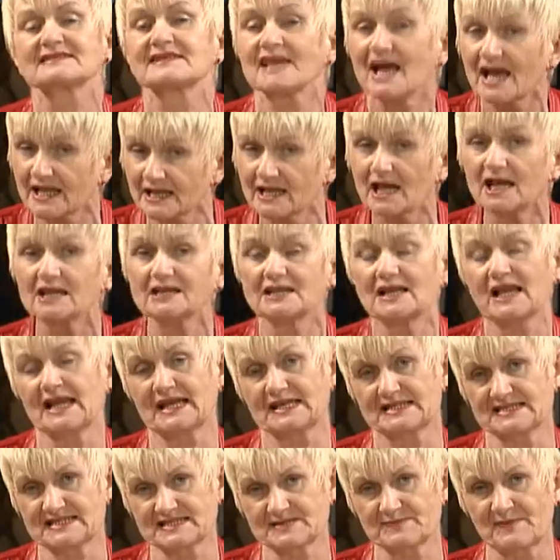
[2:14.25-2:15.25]
an online
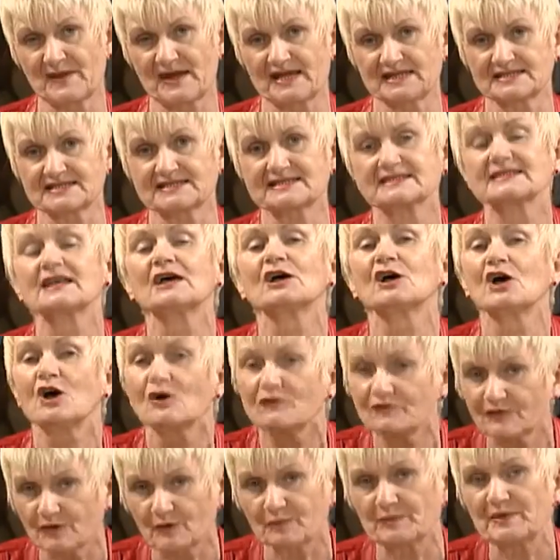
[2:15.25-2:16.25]
space
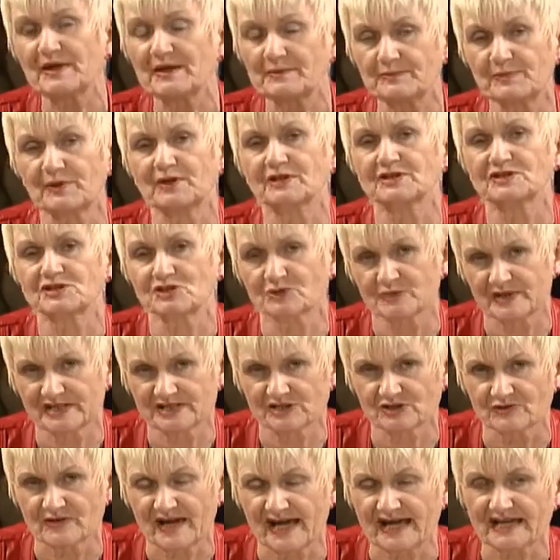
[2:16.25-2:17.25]
for people to
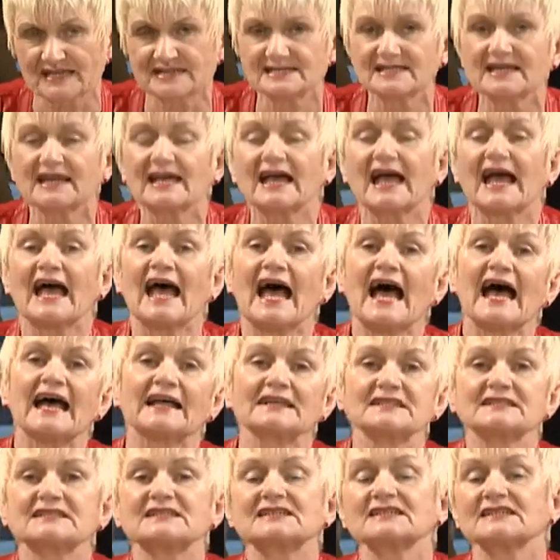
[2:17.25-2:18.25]
interact.
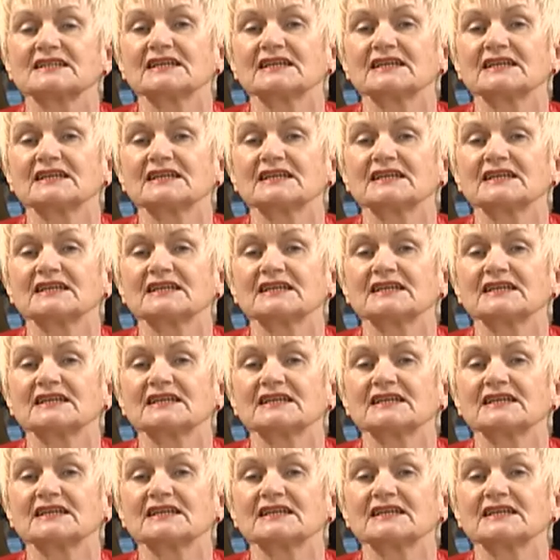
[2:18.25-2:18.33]
And